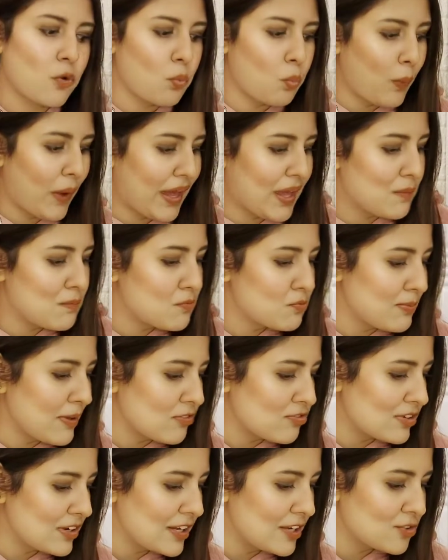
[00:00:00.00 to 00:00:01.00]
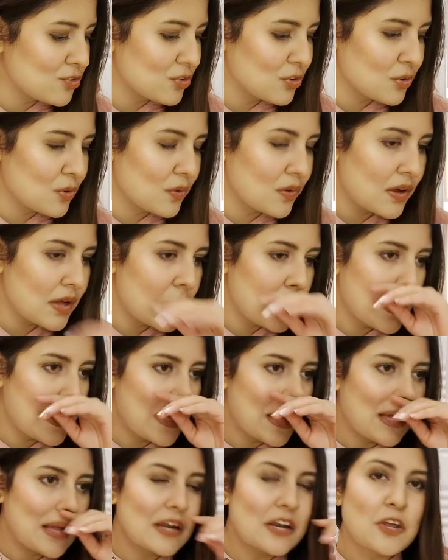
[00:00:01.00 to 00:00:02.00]
vibe, especially to,
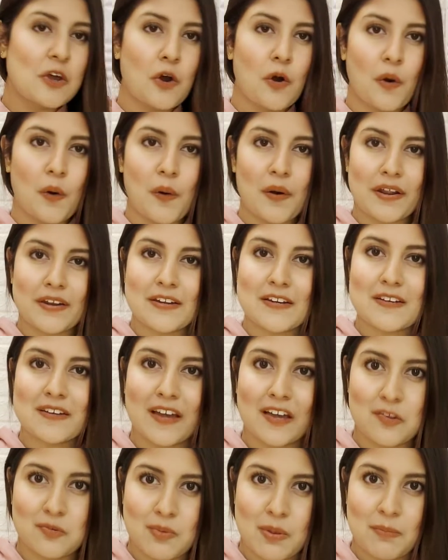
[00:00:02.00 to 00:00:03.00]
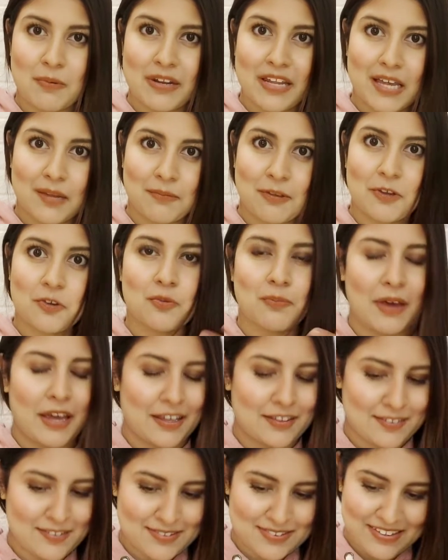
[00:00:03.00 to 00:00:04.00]
lure and entice people like me into
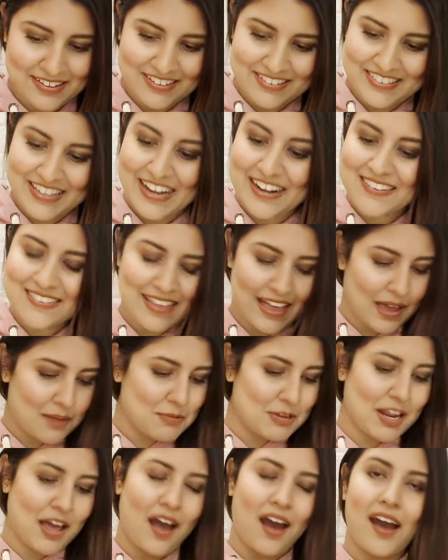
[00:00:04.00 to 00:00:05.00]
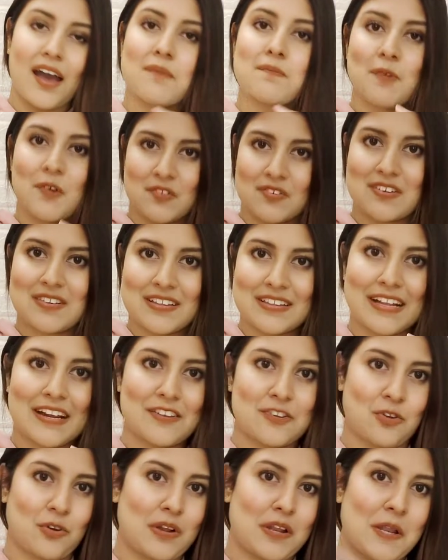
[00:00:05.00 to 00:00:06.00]
buying this thing. That is, I personally think
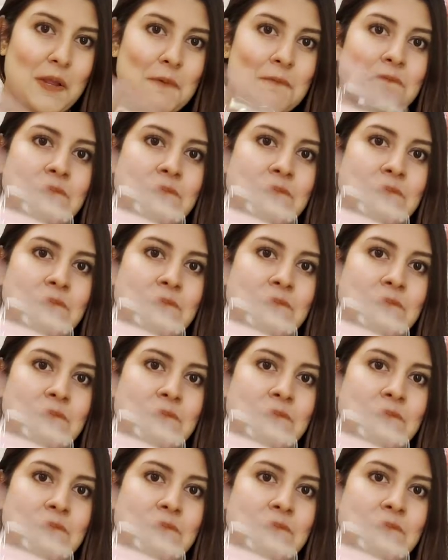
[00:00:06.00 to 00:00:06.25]
that is all.